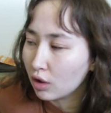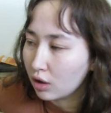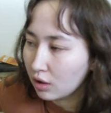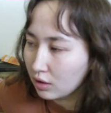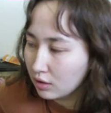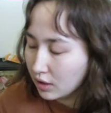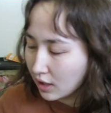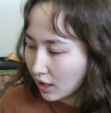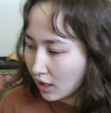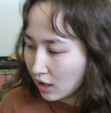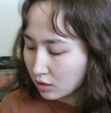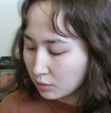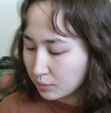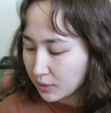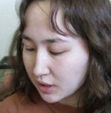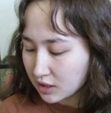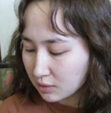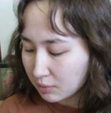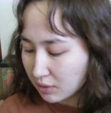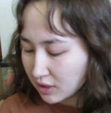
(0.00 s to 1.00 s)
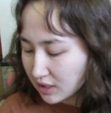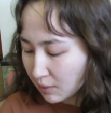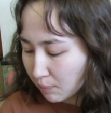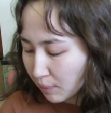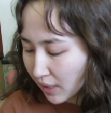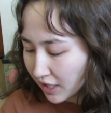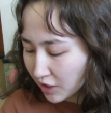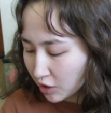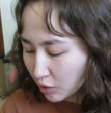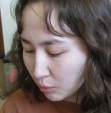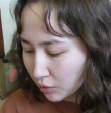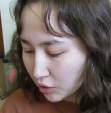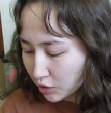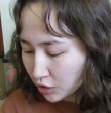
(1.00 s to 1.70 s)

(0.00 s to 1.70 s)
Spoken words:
on now because I'm a dependable